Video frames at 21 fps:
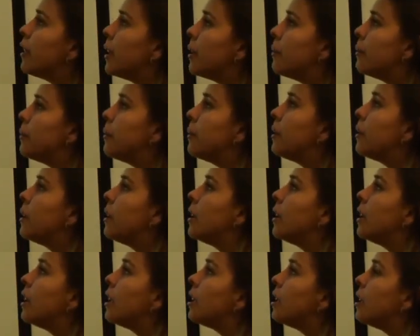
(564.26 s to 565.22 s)
them
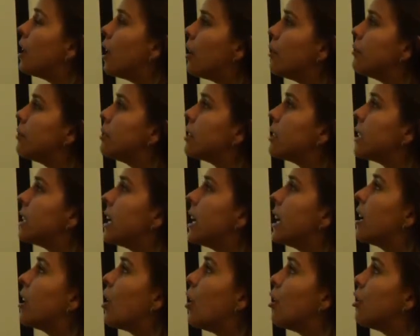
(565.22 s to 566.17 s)
nouns
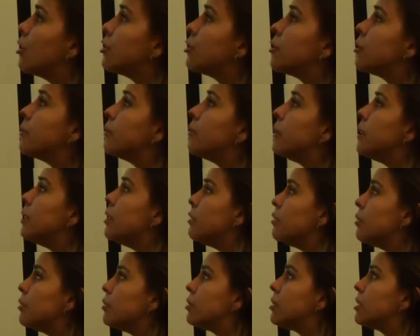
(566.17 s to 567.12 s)
can also be
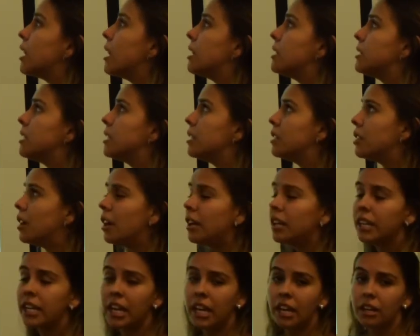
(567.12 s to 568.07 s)
used as a
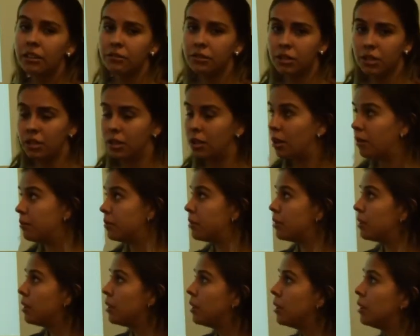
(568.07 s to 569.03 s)
non-count nouns.
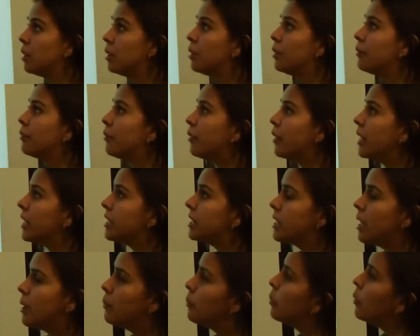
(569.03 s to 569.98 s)
For
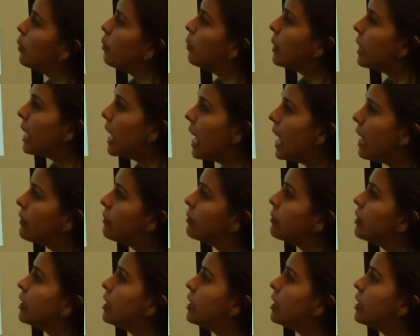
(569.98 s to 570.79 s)
example, we have